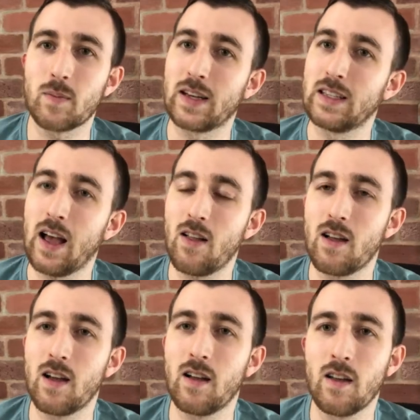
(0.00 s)

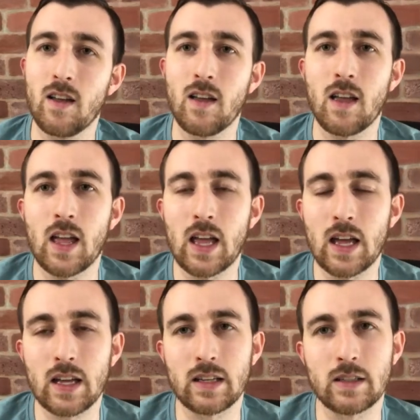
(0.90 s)
Mantella
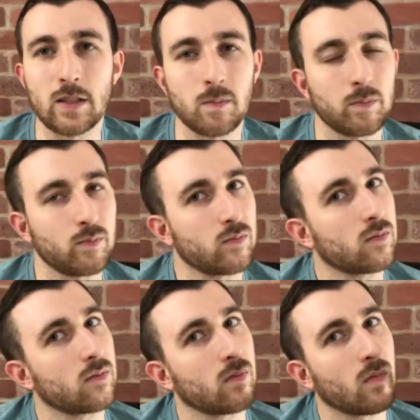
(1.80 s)
and
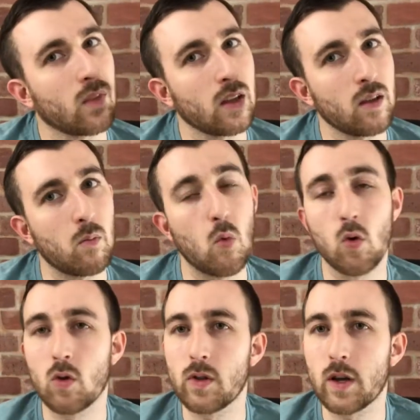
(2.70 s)

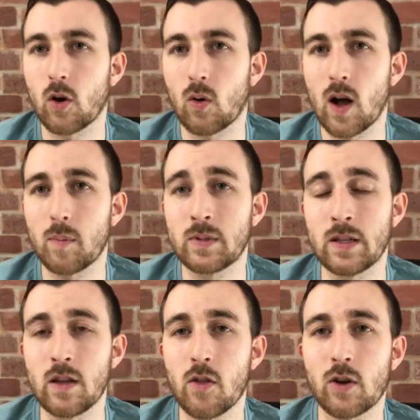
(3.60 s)
Morally Corrupt
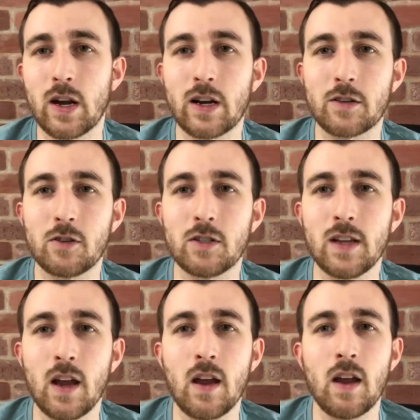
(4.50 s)
and the other characters,
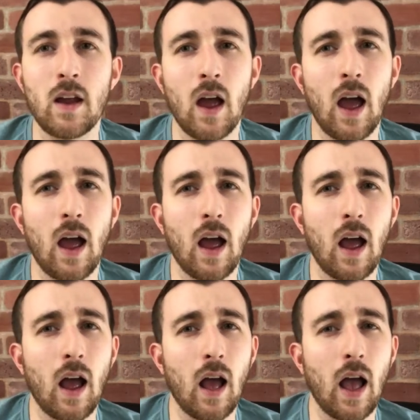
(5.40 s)

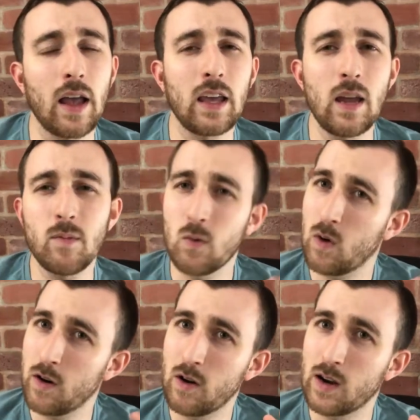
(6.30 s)
I came to
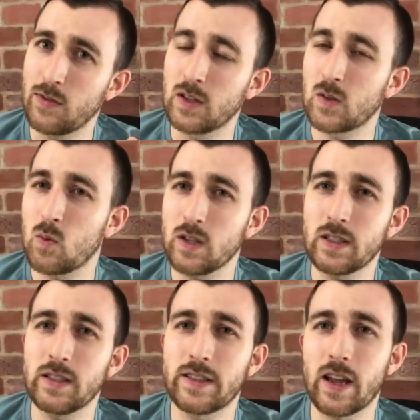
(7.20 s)
wonder if this
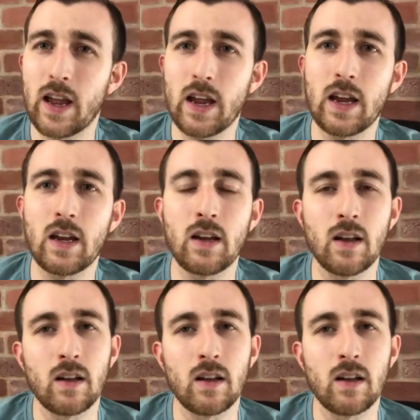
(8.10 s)
wasn't a